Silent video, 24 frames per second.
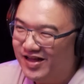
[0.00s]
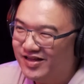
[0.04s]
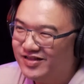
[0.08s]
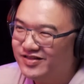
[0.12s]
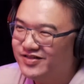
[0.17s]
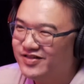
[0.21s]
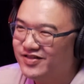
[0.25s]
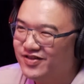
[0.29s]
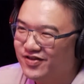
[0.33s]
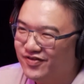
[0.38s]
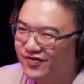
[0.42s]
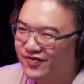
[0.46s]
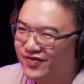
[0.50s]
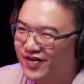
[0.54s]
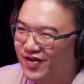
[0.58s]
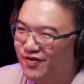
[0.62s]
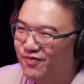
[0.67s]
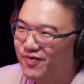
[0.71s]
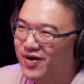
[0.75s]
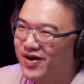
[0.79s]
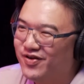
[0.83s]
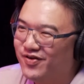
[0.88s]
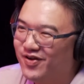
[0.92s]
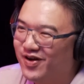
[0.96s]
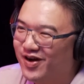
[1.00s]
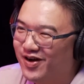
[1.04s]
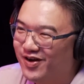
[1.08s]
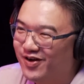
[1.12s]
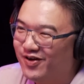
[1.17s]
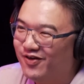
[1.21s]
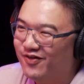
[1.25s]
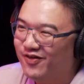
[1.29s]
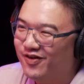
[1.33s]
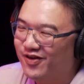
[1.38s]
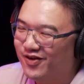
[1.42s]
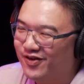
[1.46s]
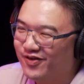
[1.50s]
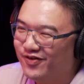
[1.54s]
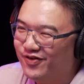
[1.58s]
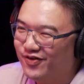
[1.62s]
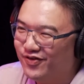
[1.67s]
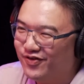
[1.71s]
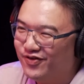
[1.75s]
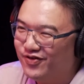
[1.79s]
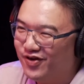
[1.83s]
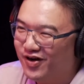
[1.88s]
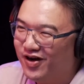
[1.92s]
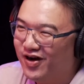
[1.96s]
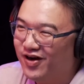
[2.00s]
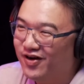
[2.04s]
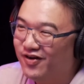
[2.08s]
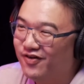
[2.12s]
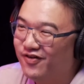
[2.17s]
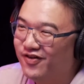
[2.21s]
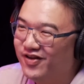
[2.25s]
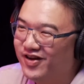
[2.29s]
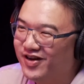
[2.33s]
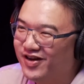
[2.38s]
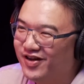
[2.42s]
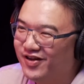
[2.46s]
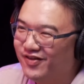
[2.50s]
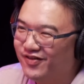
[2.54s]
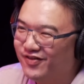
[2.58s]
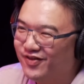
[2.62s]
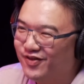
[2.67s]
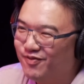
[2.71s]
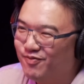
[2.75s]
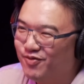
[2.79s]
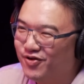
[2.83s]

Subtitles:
answer of like why you're hungry, or your